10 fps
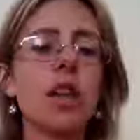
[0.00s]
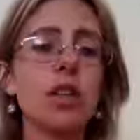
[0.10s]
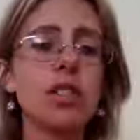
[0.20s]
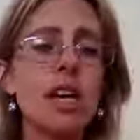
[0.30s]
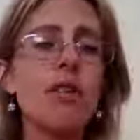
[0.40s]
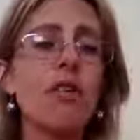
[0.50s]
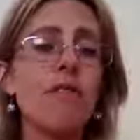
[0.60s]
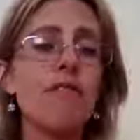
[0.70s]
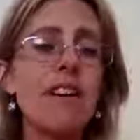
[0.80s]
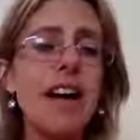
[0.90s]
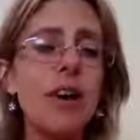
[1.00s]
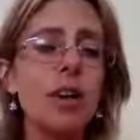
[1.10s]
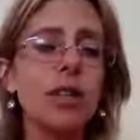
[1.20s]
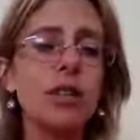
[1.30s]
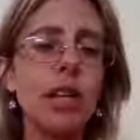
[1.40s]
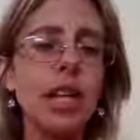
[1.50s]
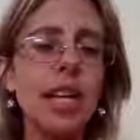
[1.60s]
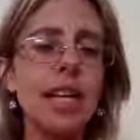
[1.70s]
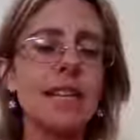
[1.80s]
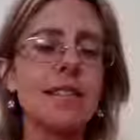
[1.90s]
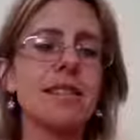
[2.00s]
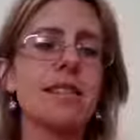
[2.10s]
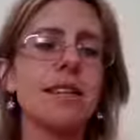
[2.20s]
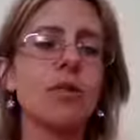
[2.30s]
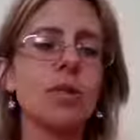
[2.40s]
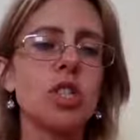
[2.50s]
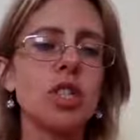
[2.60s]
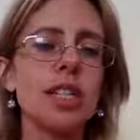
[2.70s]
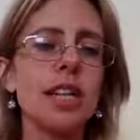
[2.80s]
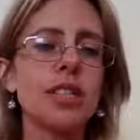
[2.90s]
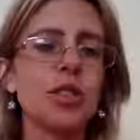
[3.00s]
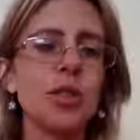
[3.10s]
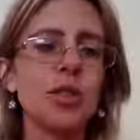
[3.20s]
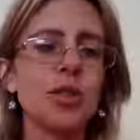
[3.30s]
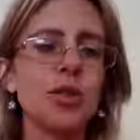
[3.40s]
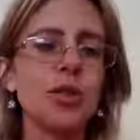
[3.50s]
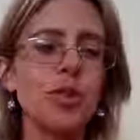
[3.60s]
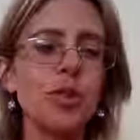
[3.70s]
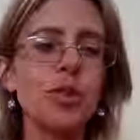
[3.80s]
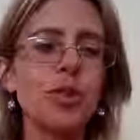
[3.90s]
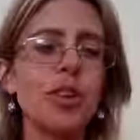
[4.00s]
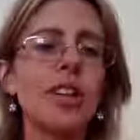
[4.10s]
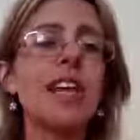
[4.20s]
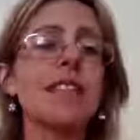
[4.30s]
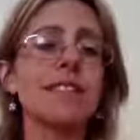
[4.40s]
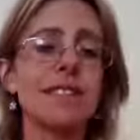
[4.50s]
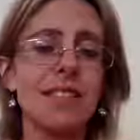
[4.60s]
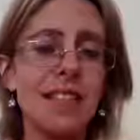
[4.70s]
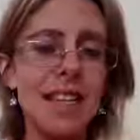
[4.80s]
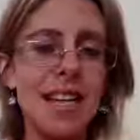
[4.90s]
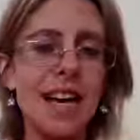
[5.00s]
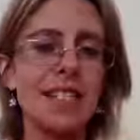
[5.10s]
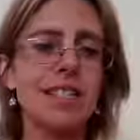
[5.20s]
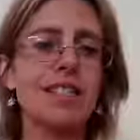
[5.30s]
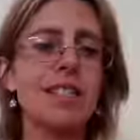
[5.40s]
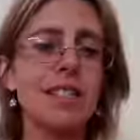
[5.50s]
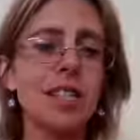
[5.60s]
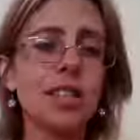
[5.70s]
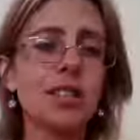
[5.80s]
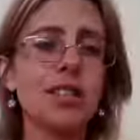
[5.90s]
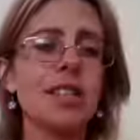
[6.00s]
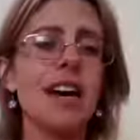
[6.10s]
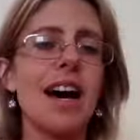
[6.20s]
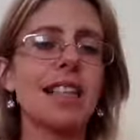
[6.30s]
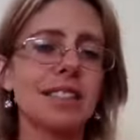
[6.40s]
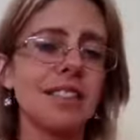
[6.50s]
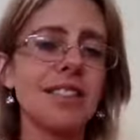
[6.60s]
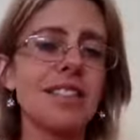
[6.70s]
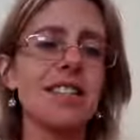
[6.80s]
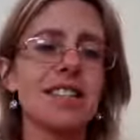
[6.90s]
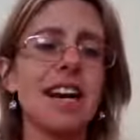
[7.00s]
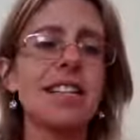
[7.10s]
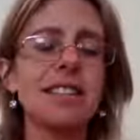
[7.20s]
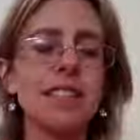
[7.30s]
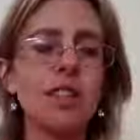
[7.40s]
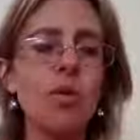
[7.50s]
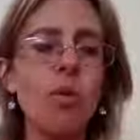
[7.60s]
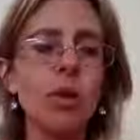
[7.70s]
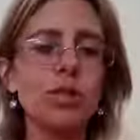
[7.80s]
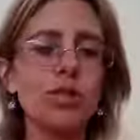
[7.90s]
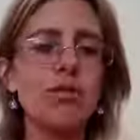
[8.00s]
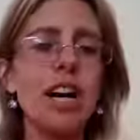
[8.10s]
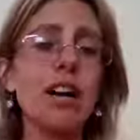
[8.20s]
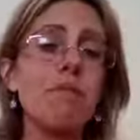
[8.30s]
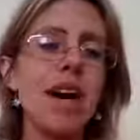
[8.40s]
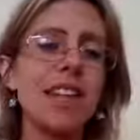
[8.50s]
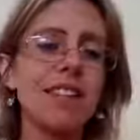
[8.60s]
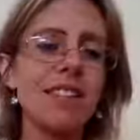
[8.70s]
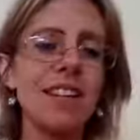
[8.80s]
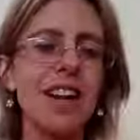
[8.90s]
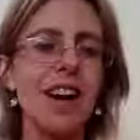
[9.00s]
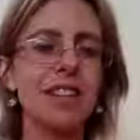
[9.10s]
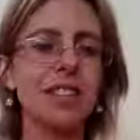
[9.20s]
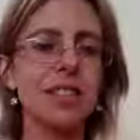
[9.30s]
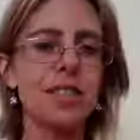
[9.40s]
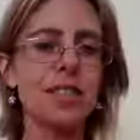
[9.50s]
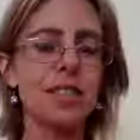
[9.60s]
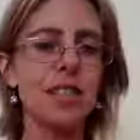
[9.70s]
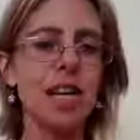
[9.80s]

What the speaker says: Those are all very good links which tell to Google that yes, this is a good site. This is a site that you want to rank better than others,